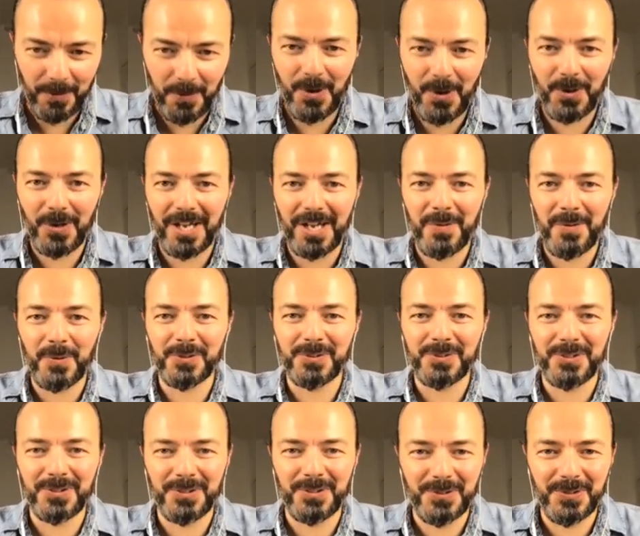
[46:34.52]
what I want
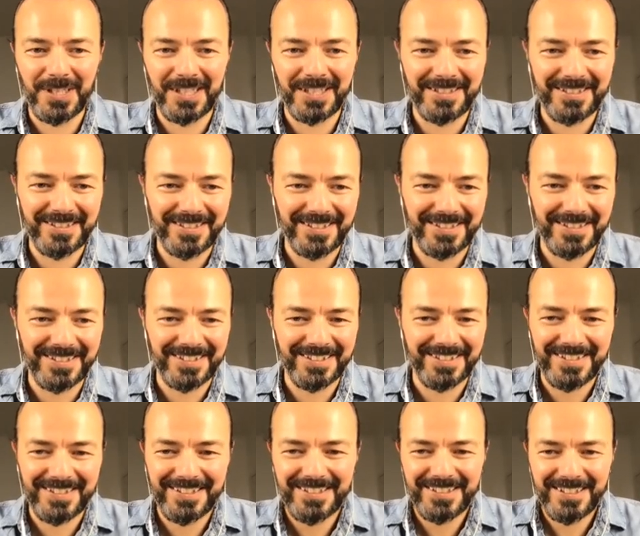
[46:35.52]
to do and uh,
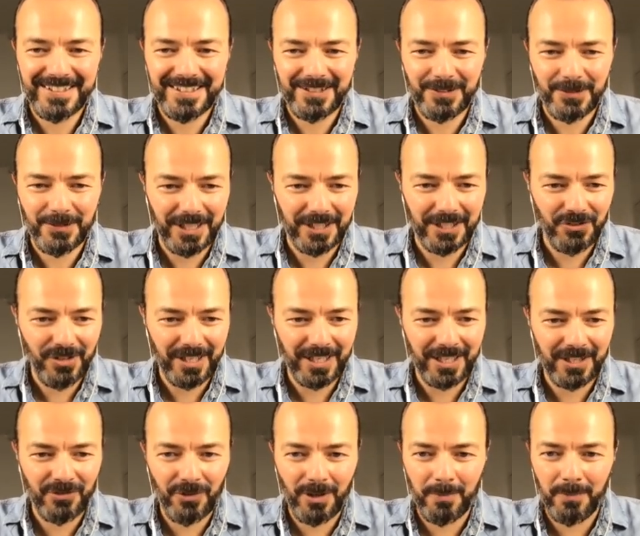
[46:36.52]
you can drag
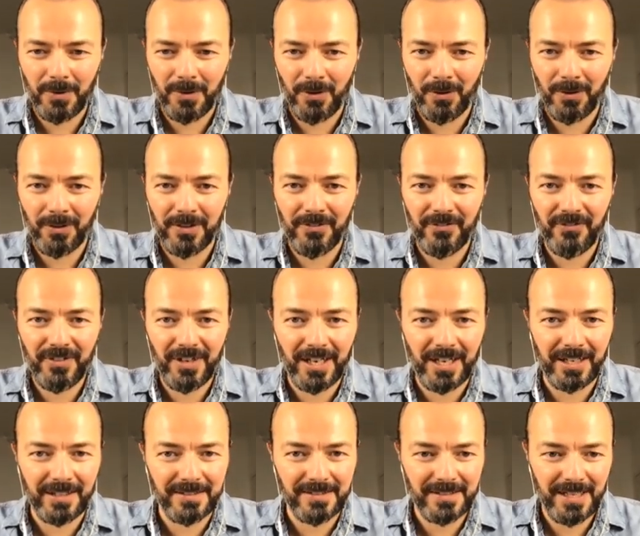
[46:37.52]
and drop all your
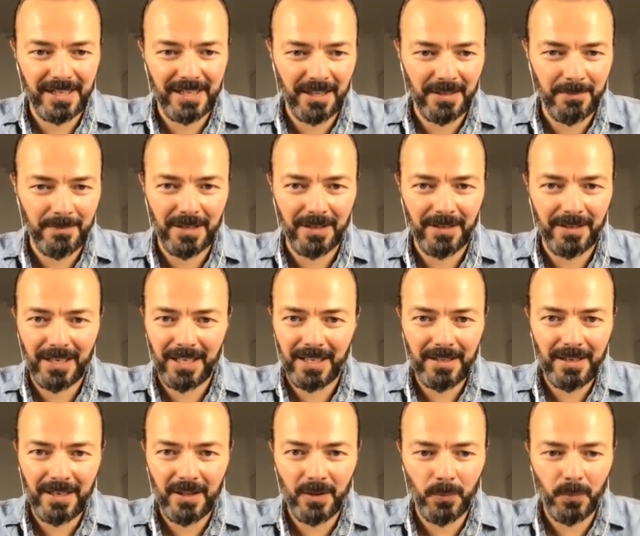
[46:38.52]
files, other,
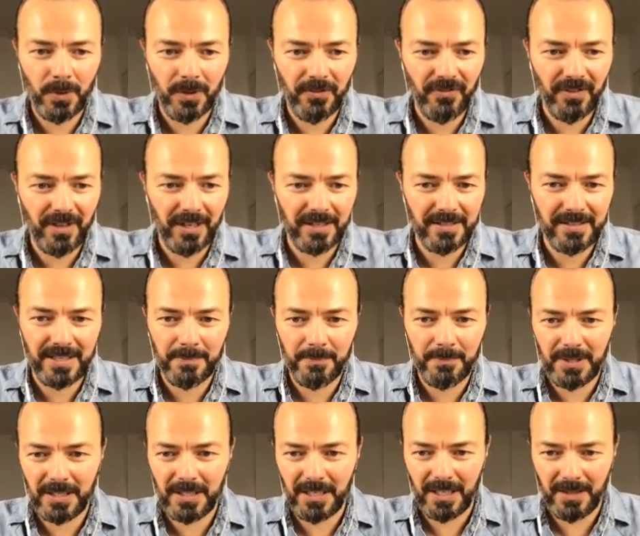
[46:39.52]
other Word files and
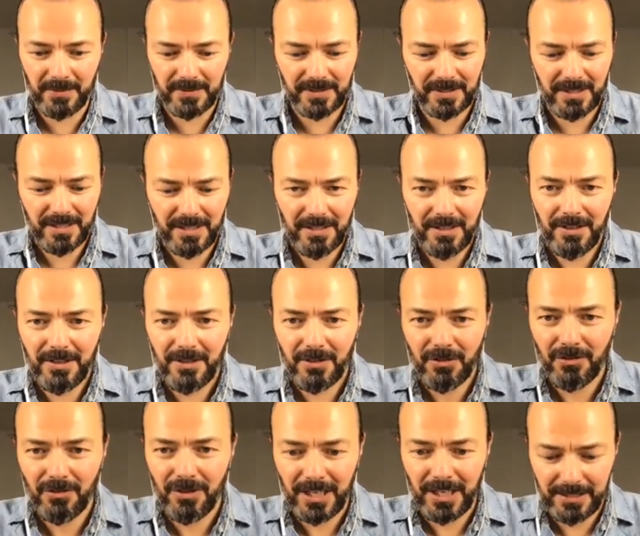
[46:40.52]
PDFs
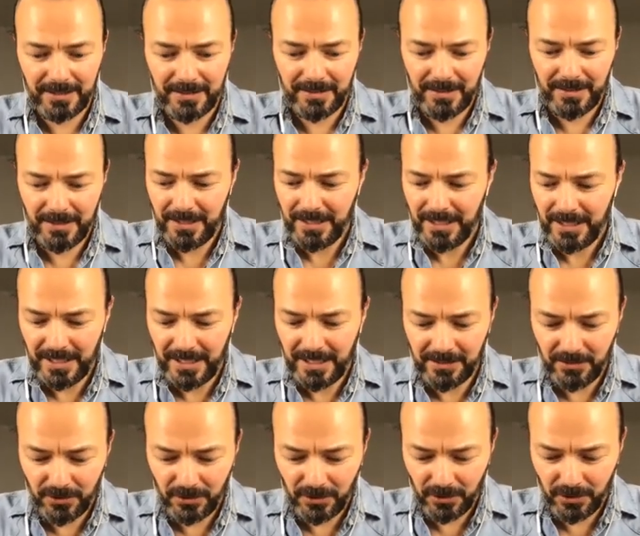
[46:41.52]
right
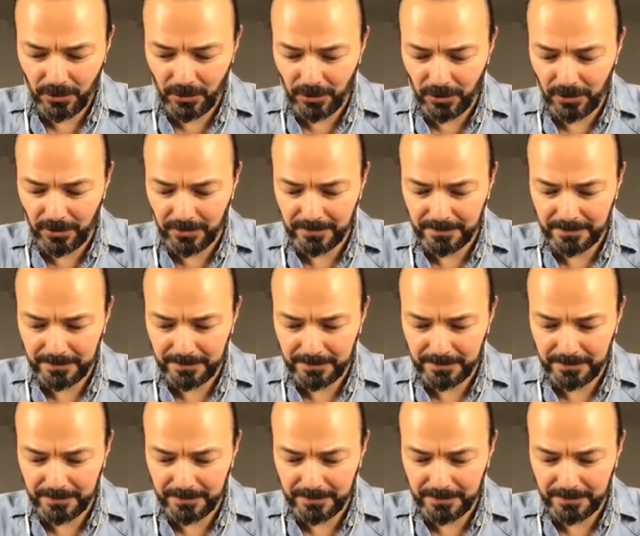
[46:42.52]
into your,